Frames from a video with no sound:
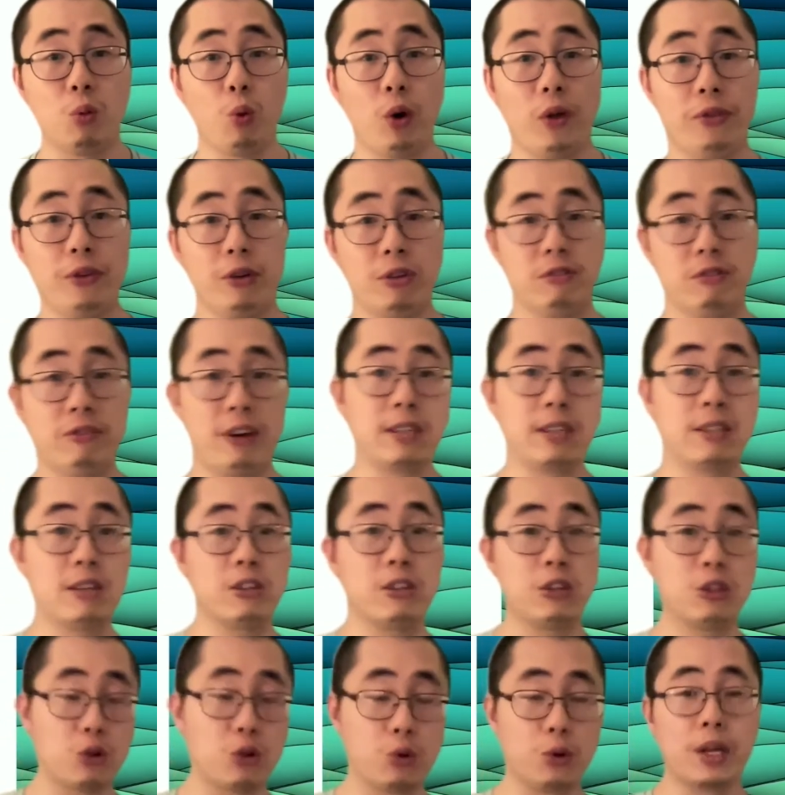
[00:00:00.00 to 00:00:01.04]
what their devices
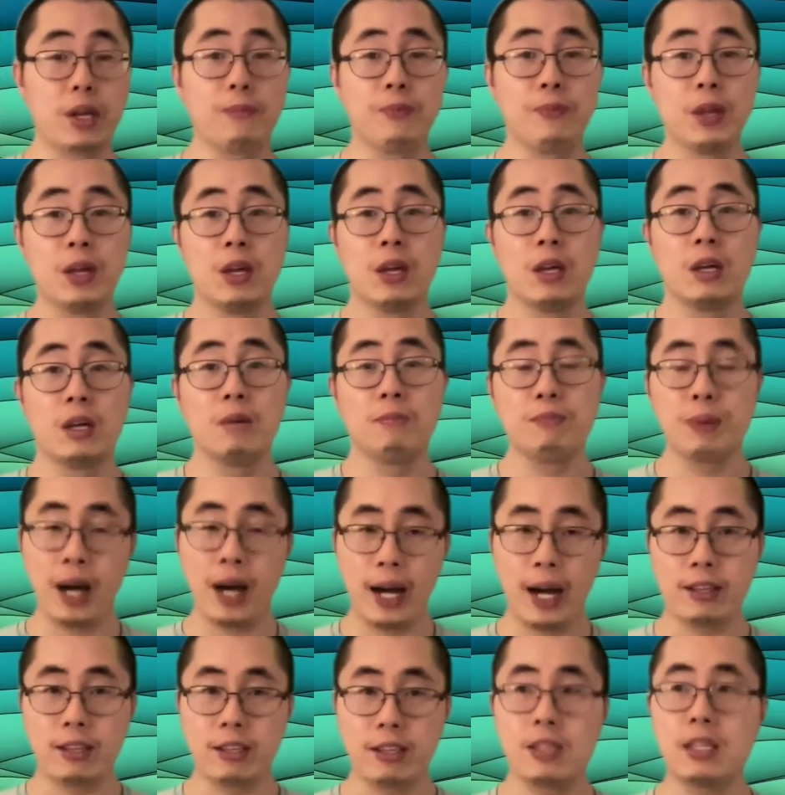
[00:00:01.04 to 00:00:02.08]
are doing
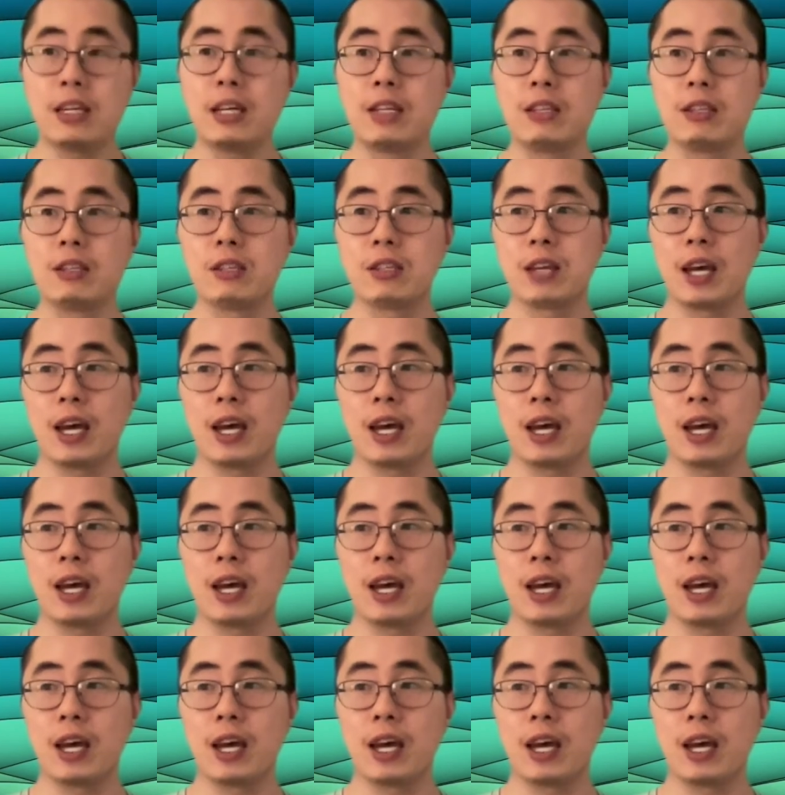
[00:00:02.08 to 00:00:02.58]
behind the scenes.